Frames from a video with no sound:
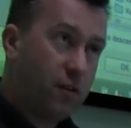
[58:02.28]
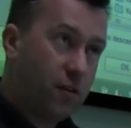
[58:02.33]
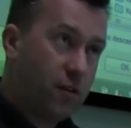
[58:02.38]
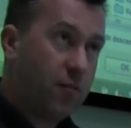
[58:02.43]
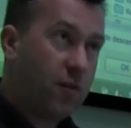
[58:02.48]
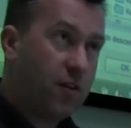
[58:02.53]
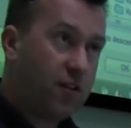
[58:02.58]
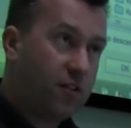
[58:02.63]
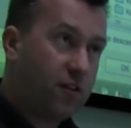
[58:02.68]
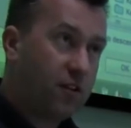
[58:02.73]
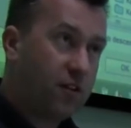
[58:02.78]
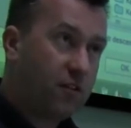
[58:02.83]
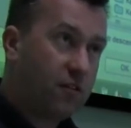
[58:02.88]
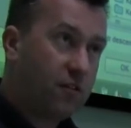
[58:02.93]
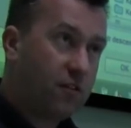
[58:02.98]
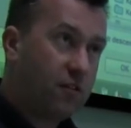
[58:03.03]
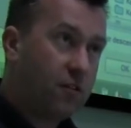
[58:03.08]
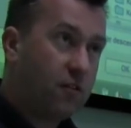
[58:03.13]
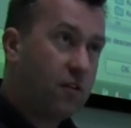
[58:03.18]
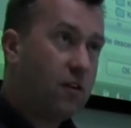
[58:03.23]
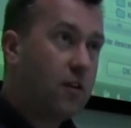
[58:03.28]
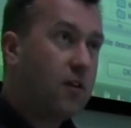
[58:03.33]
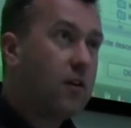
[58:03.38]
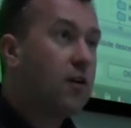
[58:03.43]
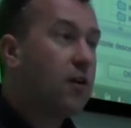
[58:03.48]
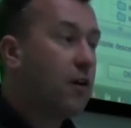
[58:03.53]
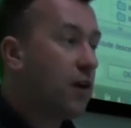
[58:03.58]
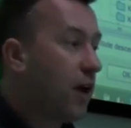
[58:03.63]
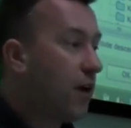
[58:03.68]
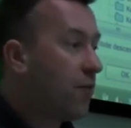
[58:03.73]
the business,
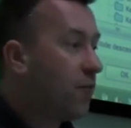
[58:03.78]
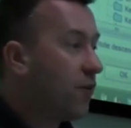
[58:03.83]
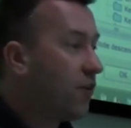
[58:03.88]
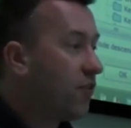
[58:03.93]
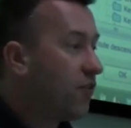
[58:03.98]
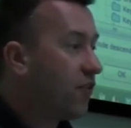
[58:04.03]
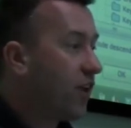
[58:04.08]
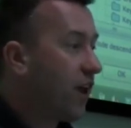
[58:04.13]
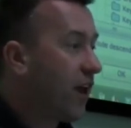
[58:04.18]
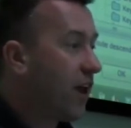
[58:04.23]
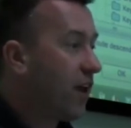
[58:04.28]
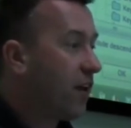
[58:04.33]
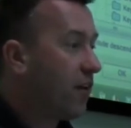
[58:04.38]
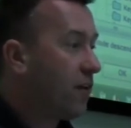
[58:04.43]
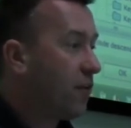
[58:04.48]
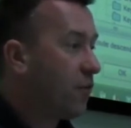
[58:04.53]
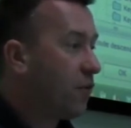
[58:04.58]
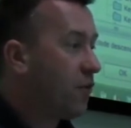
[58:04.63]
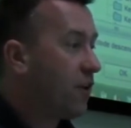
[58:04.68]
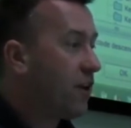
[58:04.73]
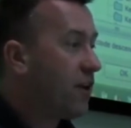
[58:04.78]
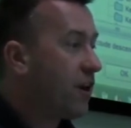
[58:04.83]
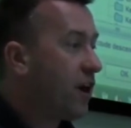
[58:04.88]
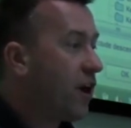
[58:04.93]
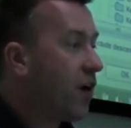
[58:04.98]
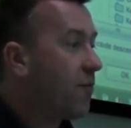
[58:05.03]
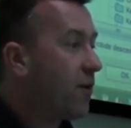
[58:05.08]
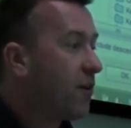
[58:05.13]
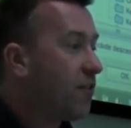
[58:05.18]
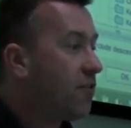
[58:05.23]
and we're saying within
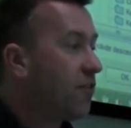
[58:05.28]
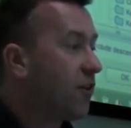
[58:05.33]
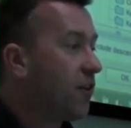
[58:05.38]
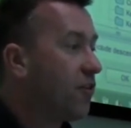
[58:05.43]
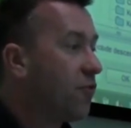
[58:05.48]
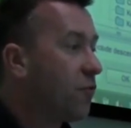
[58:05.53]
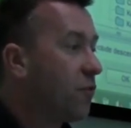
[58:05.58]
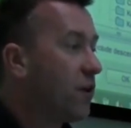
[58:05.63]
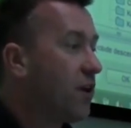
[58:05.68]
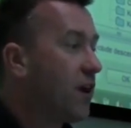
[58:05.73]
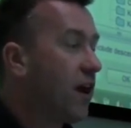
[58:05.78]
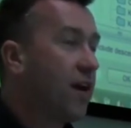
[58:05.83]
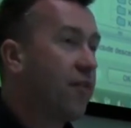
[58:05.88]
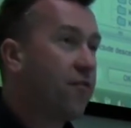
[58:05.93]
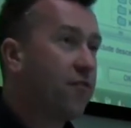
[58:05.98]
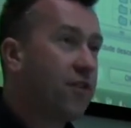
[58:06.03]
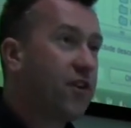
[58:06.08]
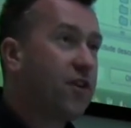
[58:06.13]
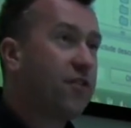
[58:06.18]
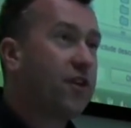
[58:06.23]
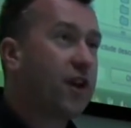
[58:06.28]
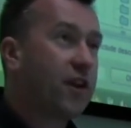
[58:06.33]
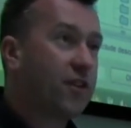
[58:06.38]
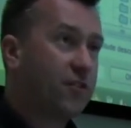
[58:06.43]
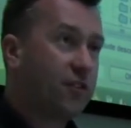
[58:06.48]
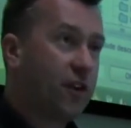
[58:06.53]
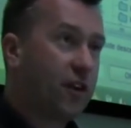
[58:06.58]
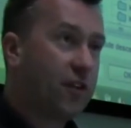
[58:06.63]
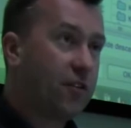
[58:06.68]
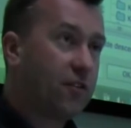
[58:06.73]
our business we have these
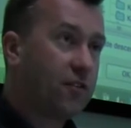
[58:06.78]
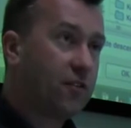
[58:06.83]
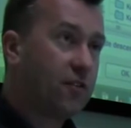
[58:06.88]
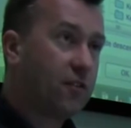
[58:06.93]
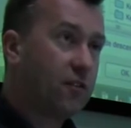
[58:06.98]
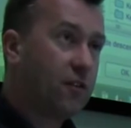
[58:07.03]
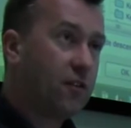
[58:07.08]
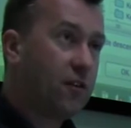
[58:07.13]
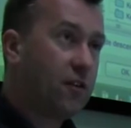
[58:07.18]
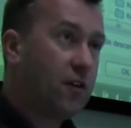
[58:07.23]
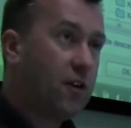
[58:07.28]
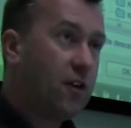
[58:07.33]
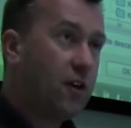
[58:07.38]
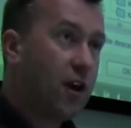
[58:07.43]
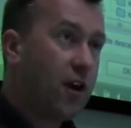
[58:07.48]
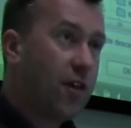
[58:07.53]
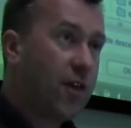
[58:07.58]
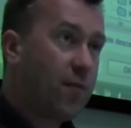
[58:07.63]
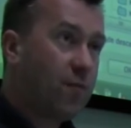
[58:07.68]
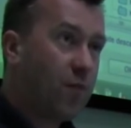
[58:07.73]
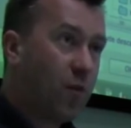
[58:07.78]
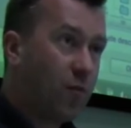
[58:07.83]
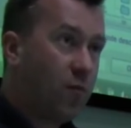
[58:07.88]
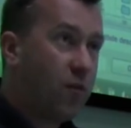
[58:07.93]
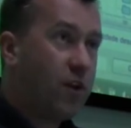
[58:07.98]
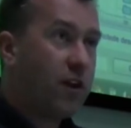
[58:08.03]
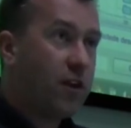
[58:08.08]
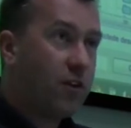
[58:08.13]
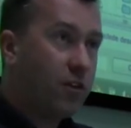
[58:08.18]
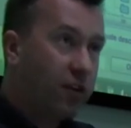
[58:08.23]
assets. And then when
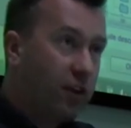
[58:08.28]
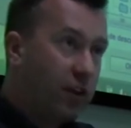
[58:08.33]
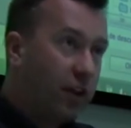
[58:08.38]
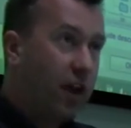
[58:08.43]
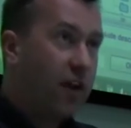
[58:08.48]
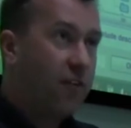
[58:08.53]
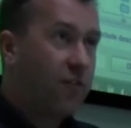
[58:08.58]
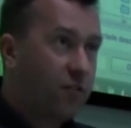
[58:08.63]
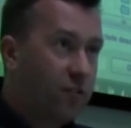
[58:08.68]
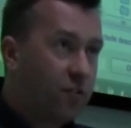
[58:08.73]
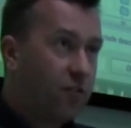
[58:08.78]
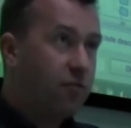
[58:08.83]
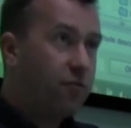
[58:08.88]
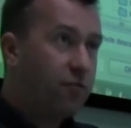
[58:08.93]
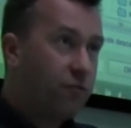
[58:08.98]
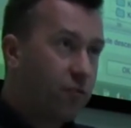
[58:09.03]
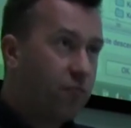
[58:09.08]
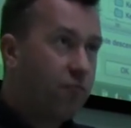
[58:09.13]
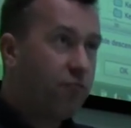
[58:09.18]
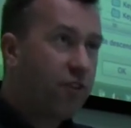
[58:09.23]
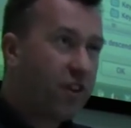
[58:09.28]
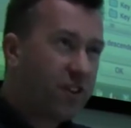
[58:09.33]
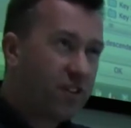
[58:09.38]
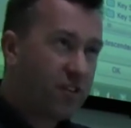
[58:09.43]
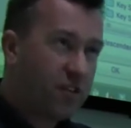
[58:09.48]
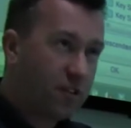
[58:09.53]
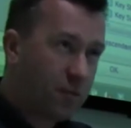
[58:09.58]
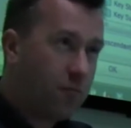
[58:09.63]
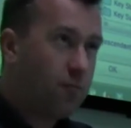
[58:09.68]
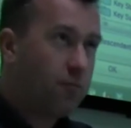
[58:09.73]
we're looking at the
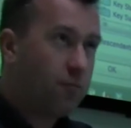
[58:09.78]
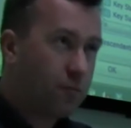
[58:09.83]
risk